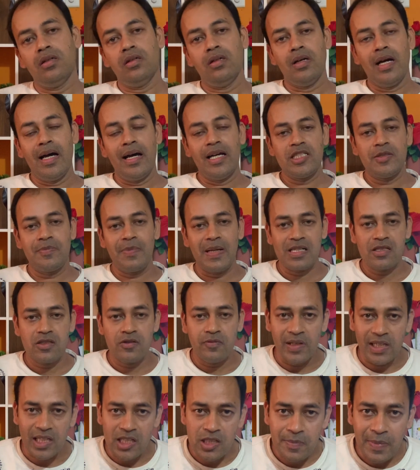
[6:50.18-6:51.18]
aspects,
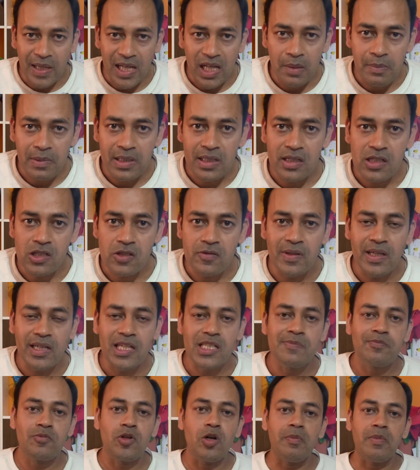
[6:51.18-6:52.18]
various parameters,
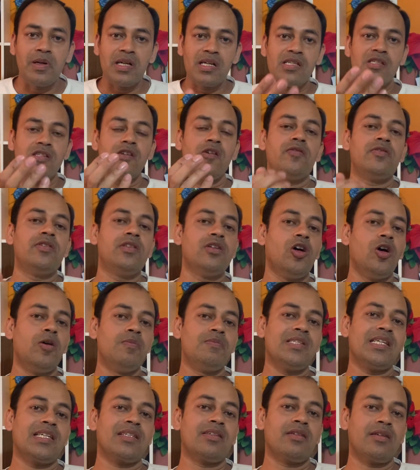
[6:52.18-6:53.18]
various properties of the
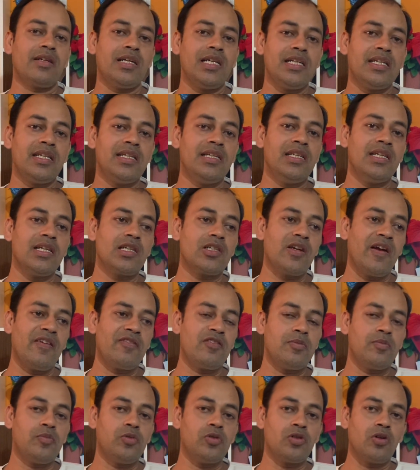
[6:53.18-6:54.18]
object, right? There you have
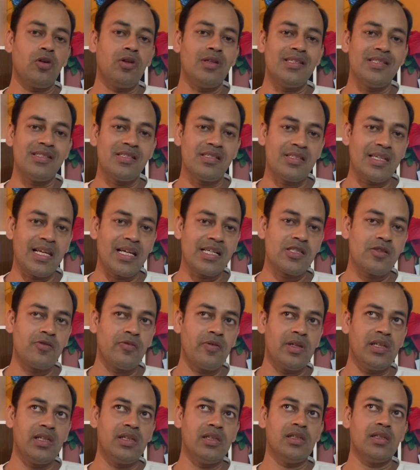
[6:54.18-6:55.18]
to put all these checks
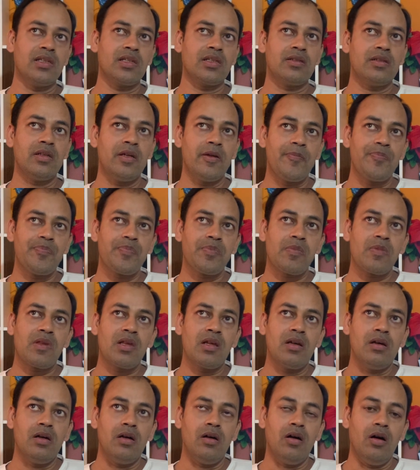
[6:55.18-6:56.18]
where
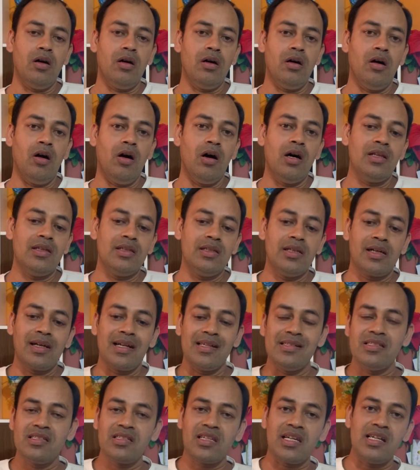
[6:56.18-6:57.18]
all the
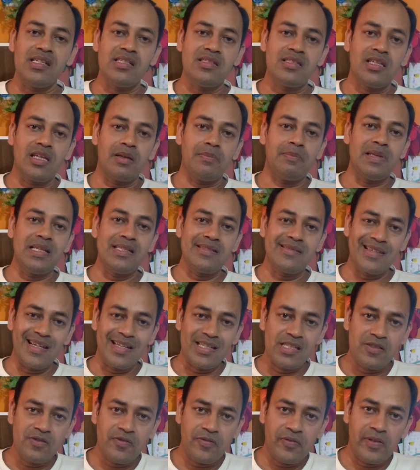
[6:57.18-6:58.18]
constraints are being
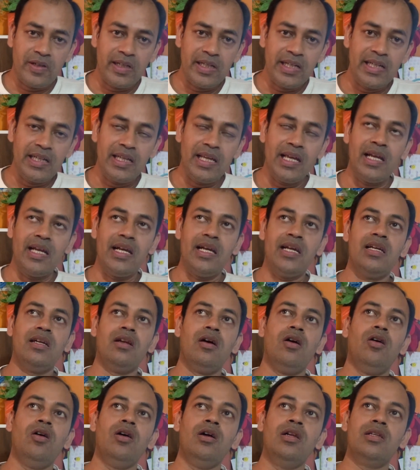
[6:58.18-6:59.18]
satisfied and
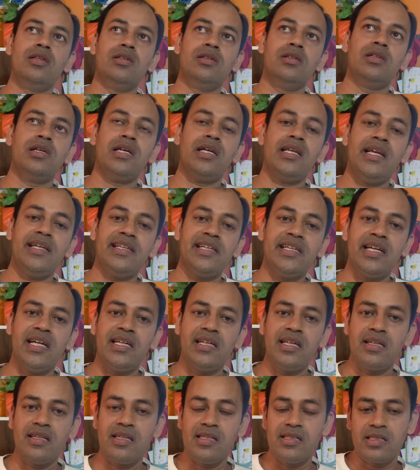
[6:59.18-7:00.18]
all the related
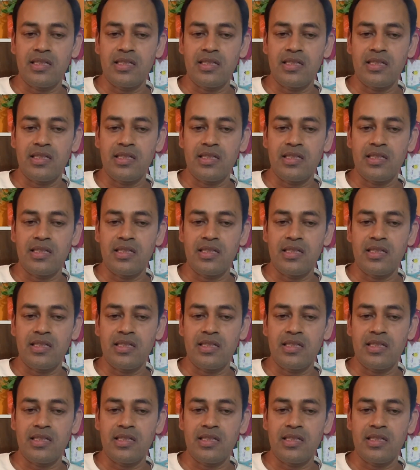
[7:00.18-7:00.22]
entities